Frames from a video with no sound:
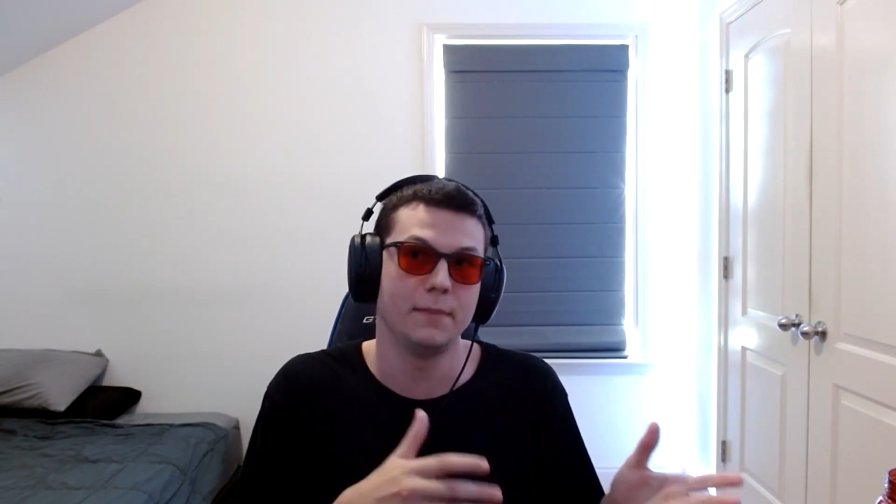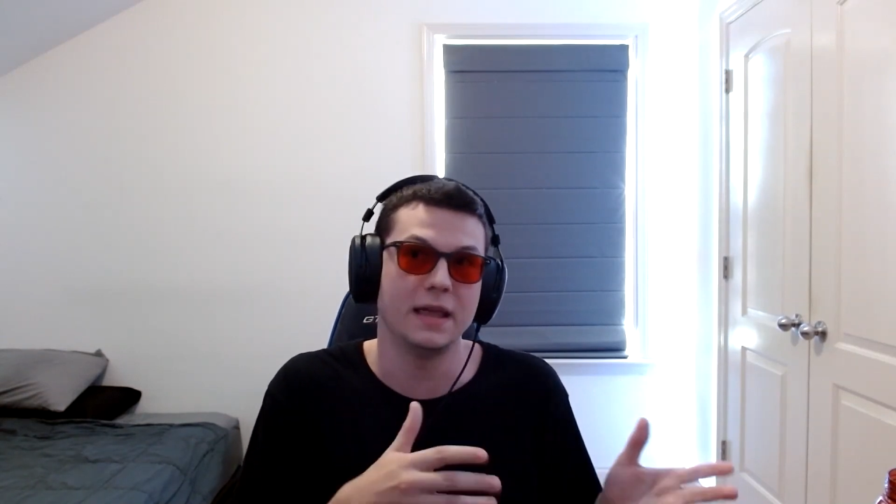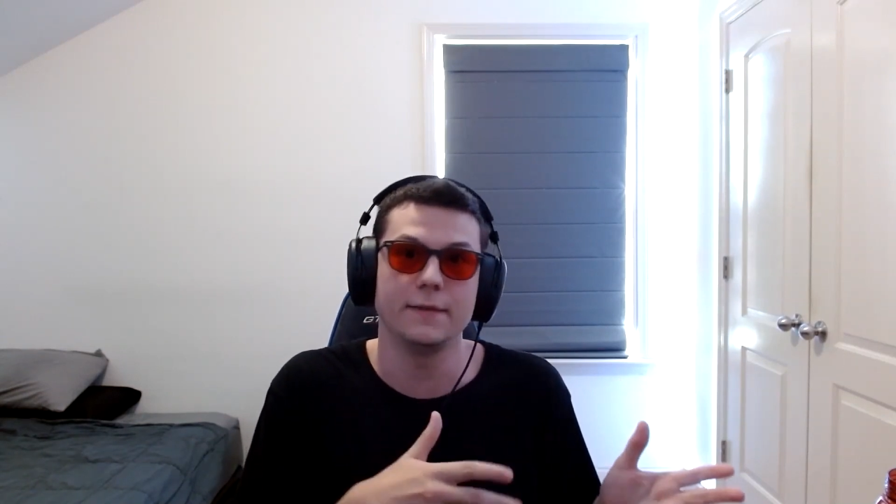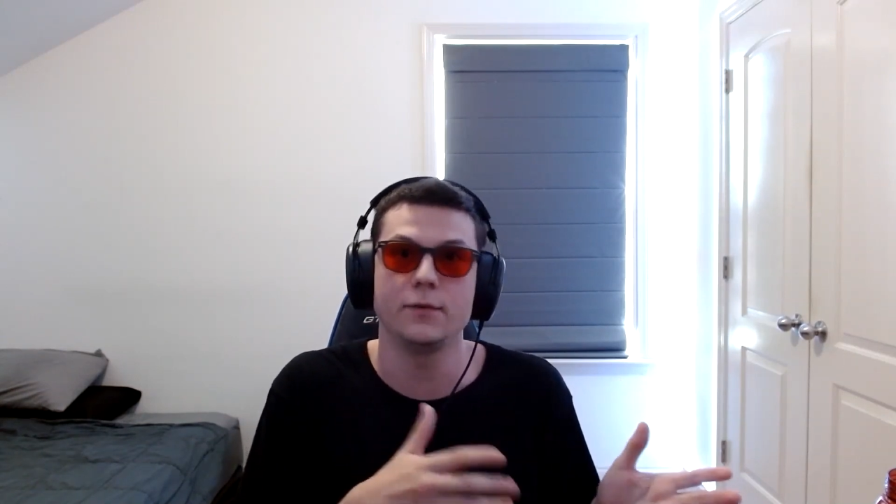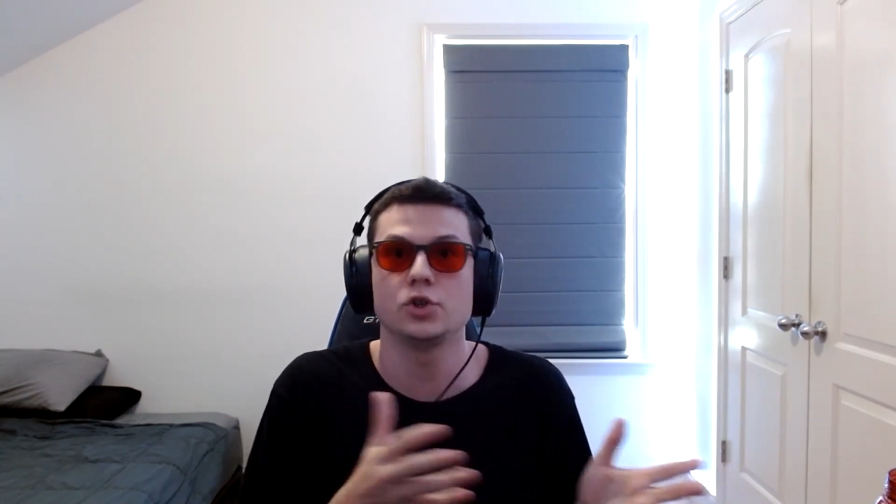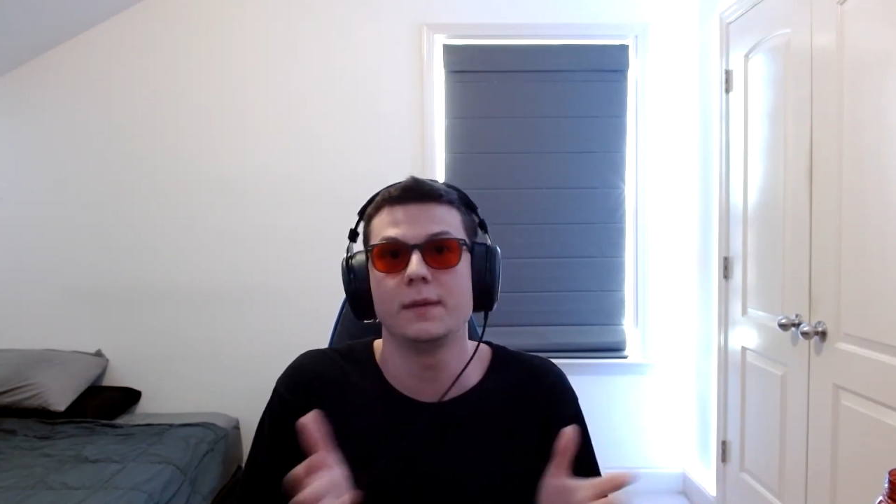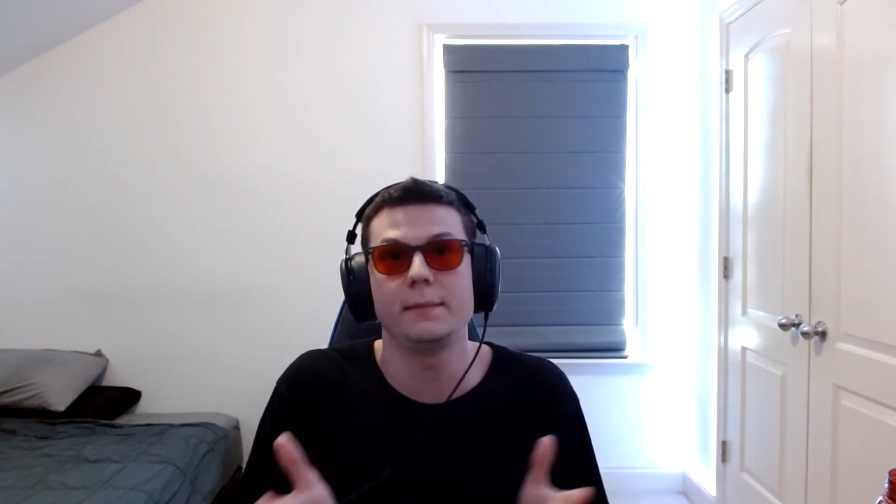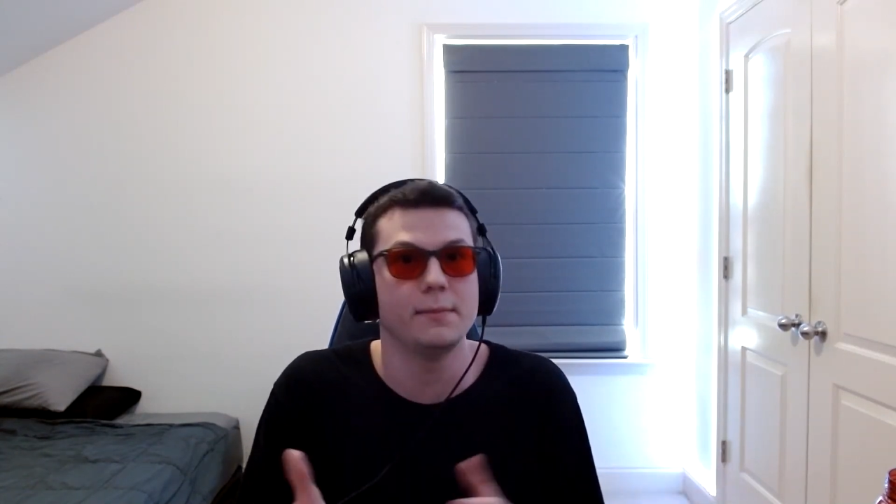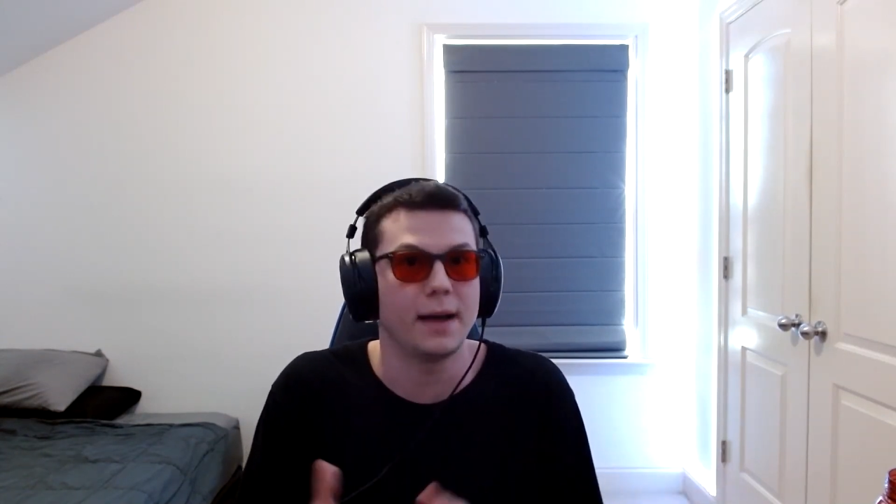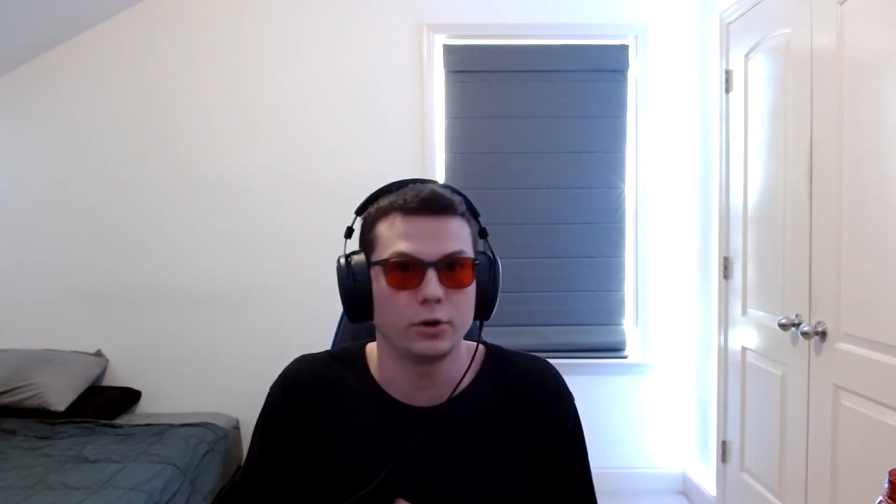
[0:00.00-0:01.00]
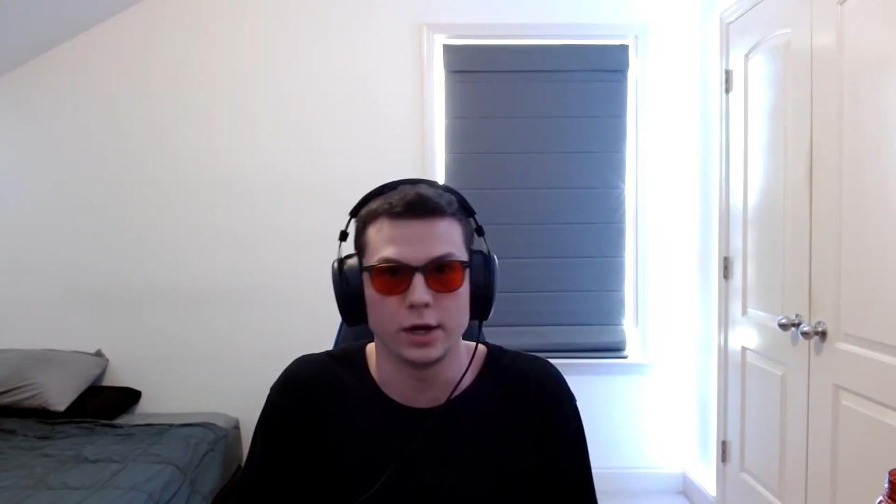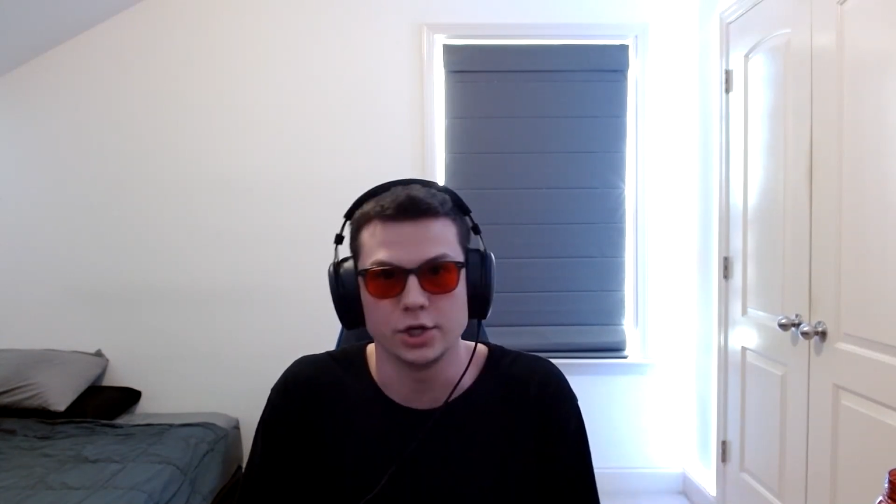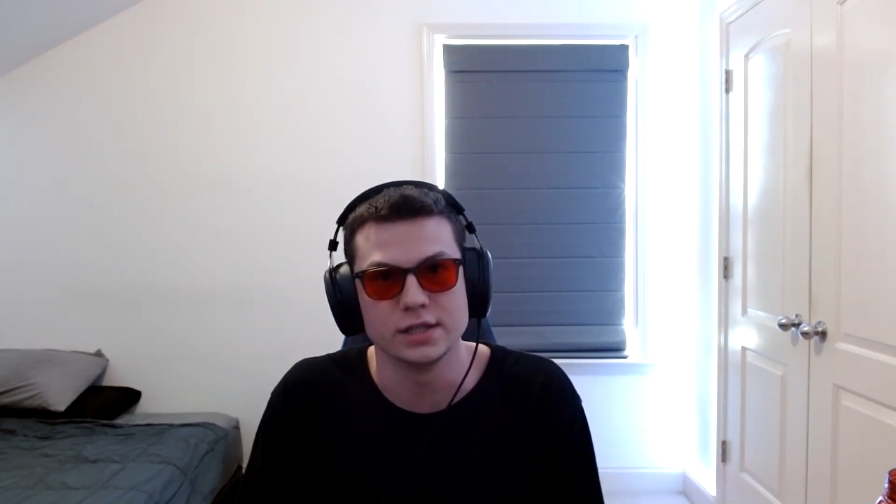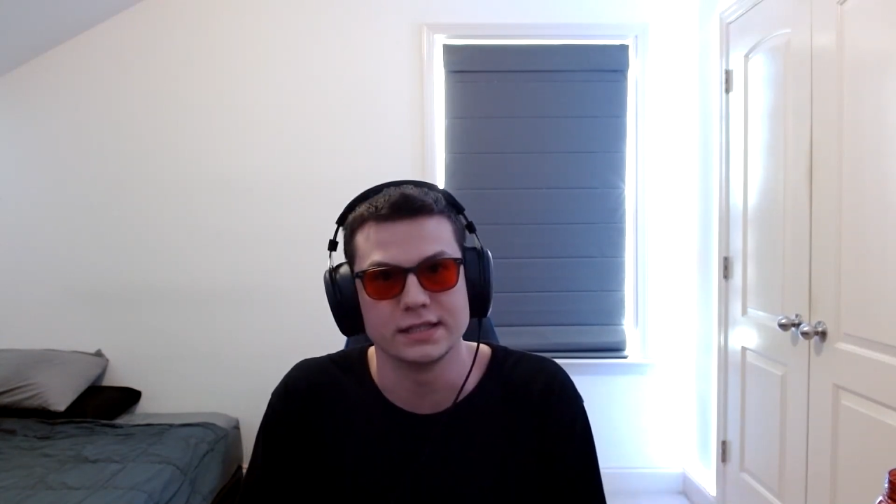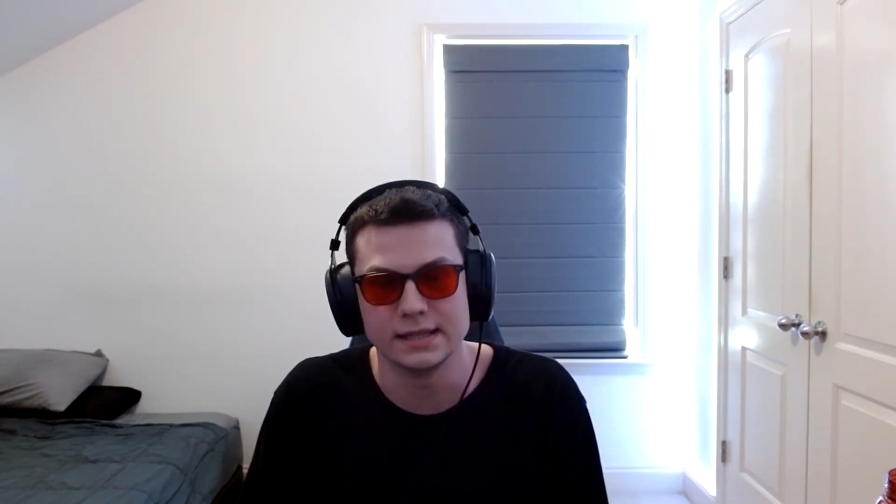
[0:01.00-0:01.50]
in the future, maybe
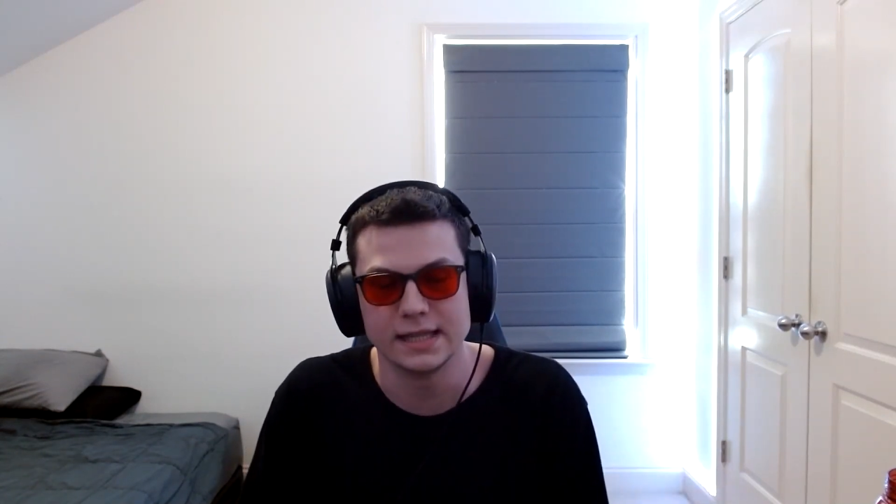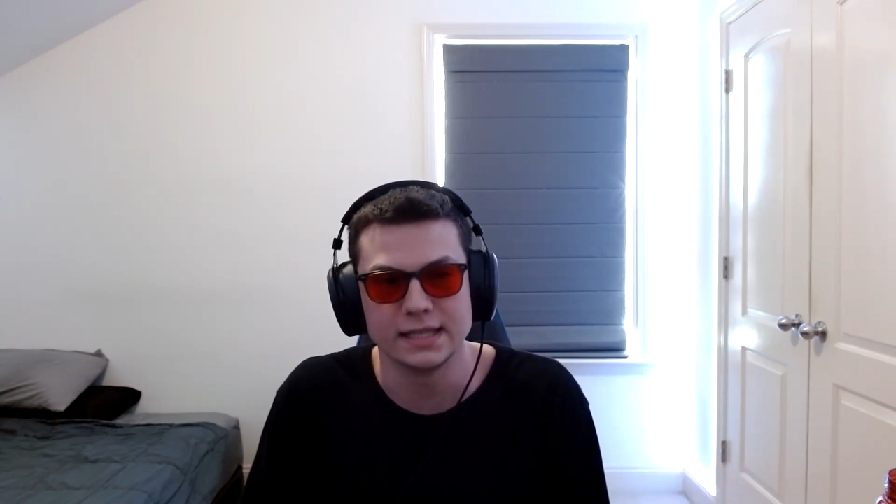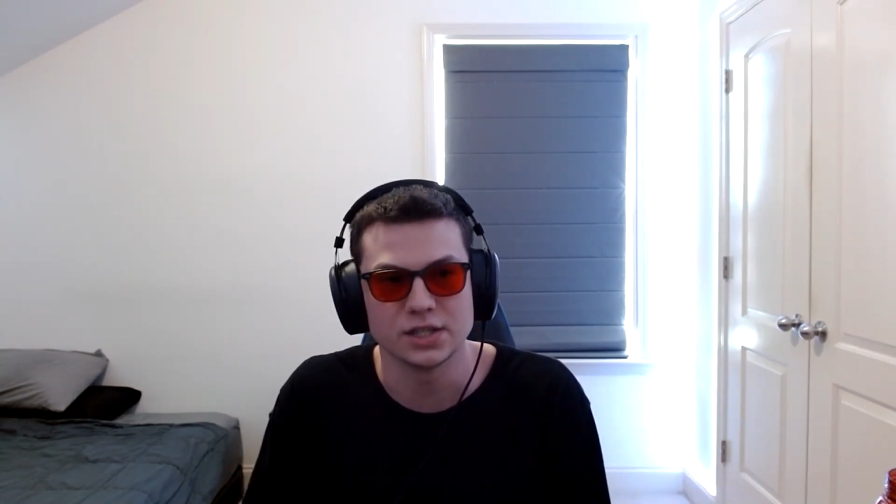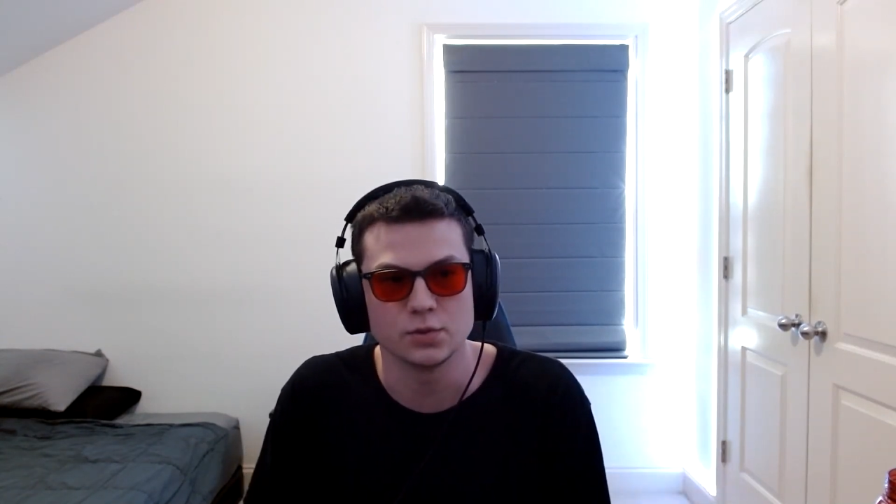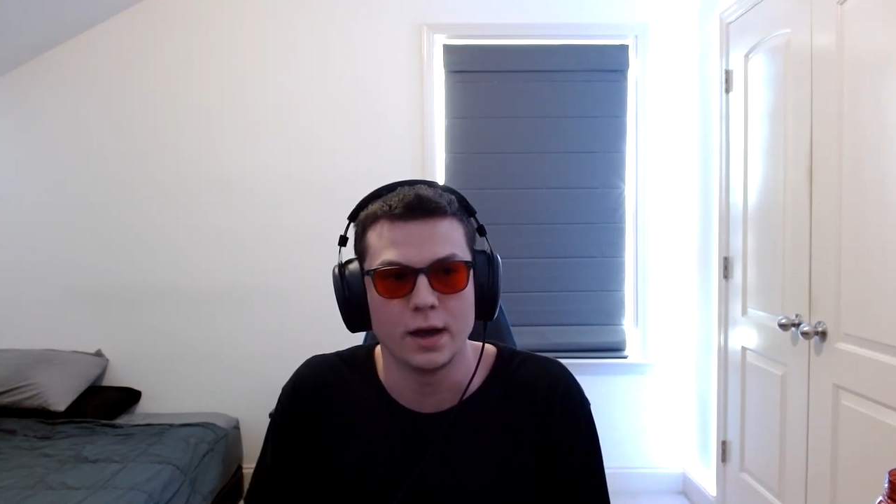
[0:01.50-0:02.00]
migrations and things as